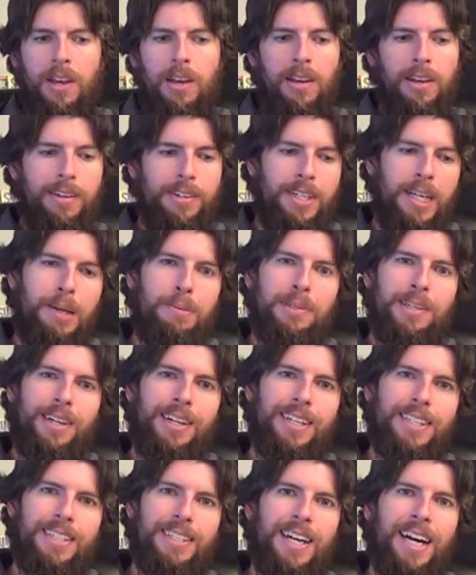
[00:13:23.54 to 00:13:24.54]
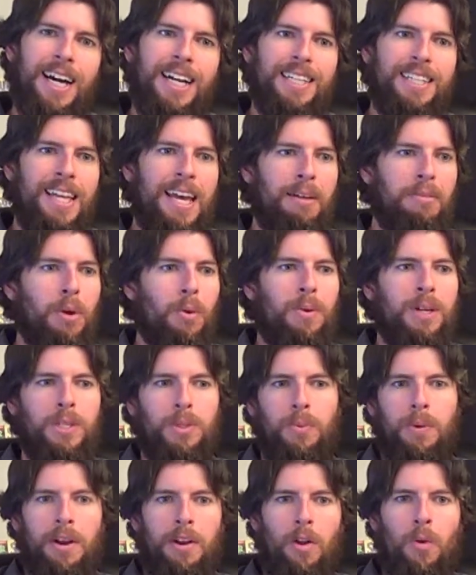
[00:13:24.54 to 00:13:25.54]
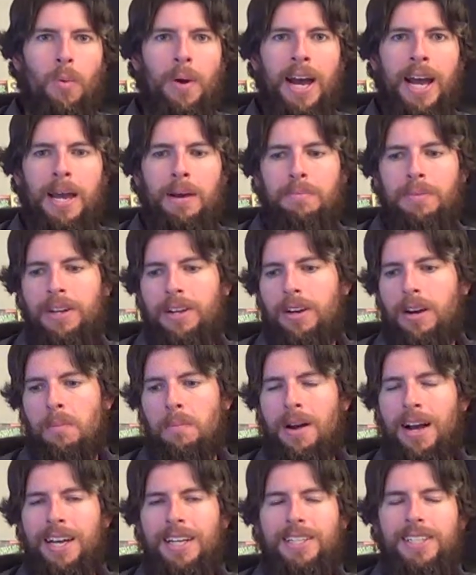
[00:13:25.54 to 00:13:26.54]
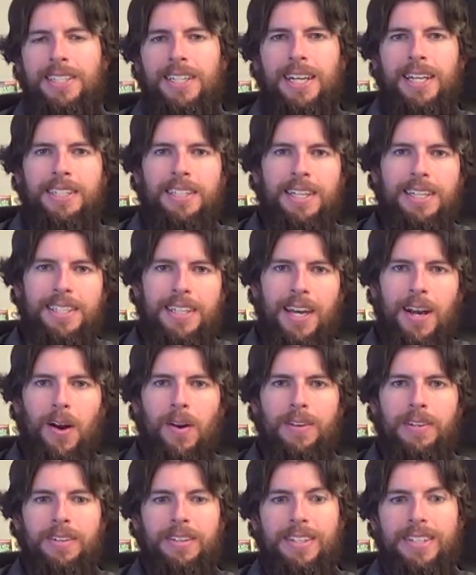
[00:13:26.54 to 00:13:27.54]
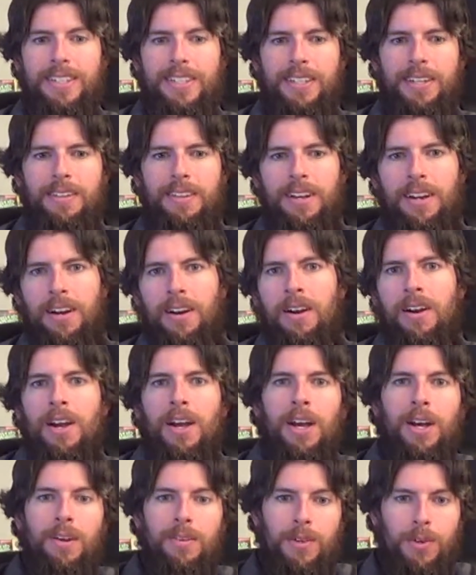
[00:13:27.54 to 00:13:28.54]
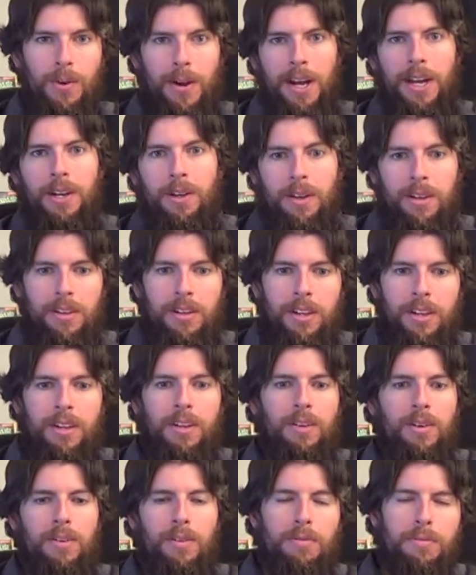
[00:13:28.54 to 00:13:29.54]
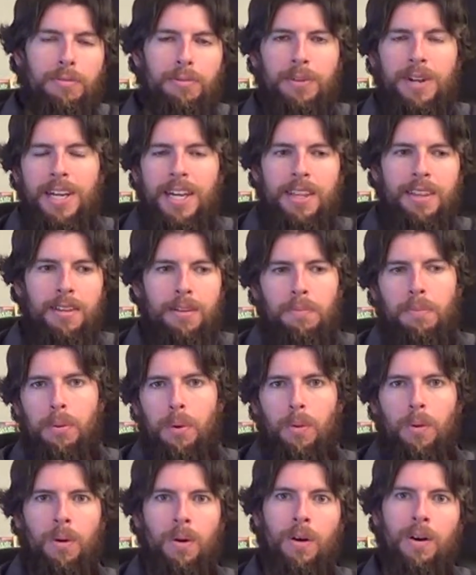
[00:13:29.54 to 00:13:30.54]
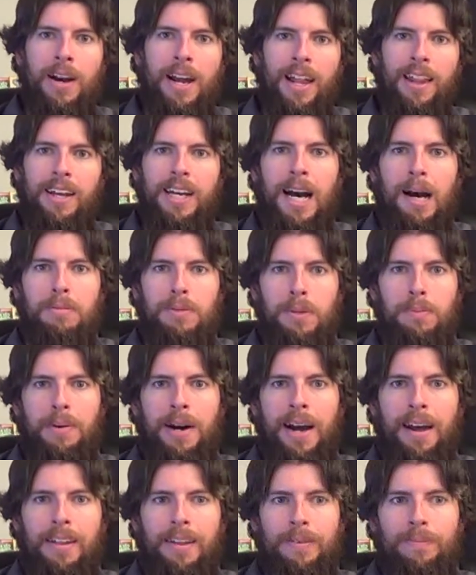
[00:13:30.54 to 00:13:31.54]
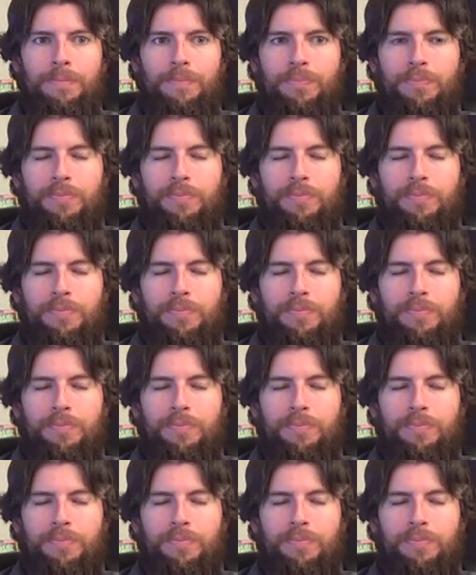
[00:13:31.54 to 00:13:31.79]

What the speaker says: Jeep's on its side, everyone's running away, but Armand Asante's character is still there trying to free the poor helicopter pilot.